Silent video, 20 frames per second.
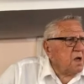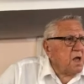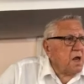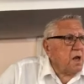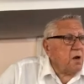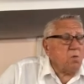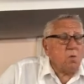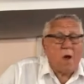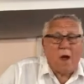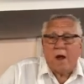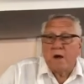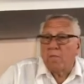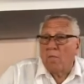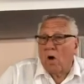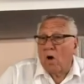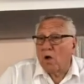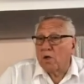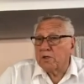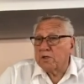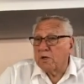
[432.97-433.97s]
He didn't write
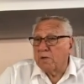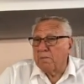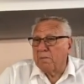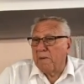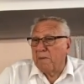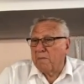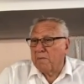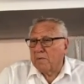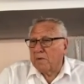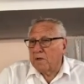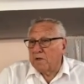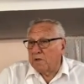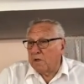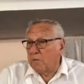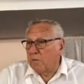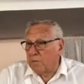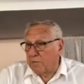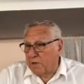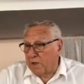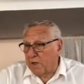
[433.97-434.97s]
them all. Some people
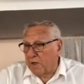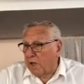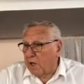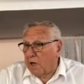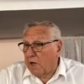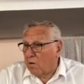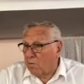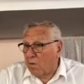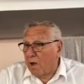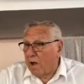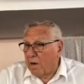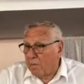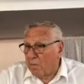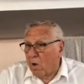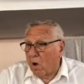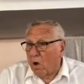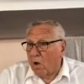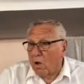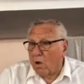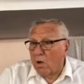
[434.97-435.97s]
seem to think he didn't write
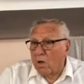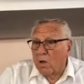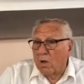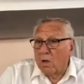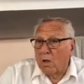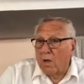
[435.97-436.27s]
them all.